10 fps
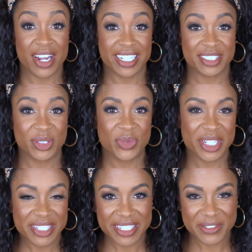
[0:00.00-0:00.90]
right, so
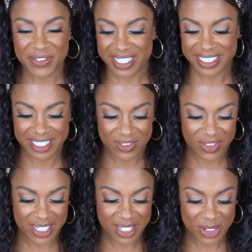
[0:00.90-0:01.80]
we're gonna finish this
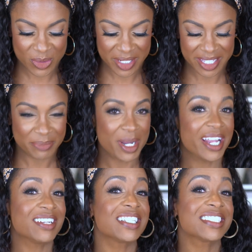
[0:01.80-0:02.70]
video with a
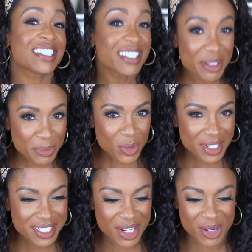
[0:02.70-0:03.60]
pair that's a little more
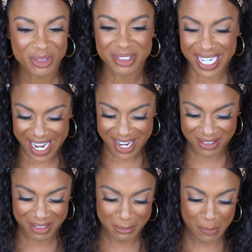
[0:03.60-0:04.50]
toned
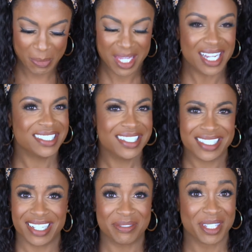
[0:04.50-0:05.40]
down. I should
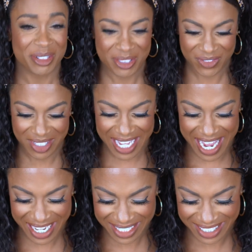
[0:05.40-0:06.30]
have saved those for
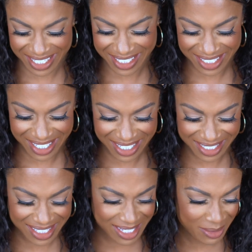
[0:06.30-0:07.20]
last. This
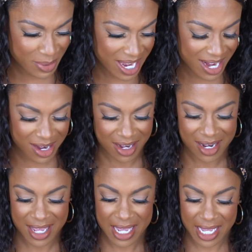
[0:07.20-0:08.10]
is the pair
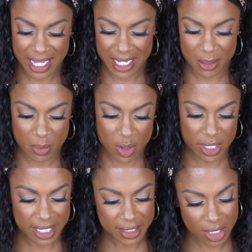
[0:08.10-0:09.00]
in
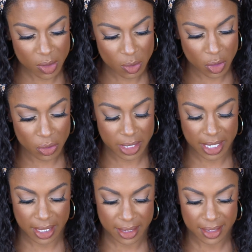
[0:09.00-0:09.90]
Mojito
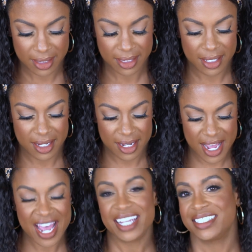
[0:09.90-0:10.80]
Green.
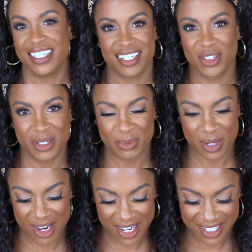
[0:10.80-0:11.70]
I had to get a green
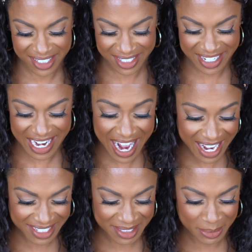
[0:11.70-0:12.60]
pair. I could
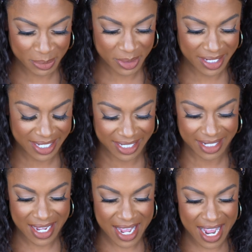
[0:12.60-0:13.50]
not, but
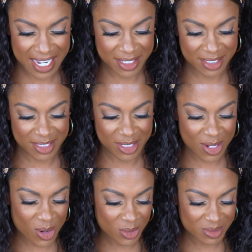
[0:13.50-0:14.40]
I
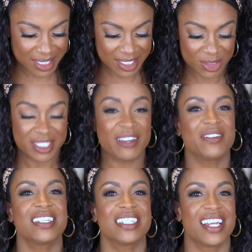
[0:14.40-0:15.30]
don't. These are
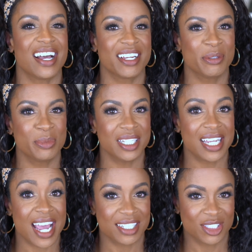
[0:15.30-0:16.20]
definitely not going to be
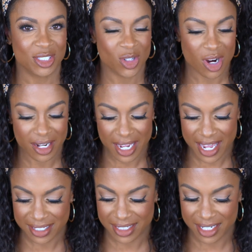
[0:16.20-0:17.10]
as stark
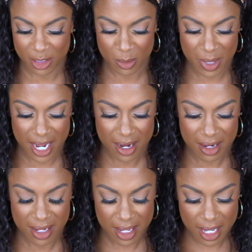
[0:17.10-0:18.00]
as the other pair.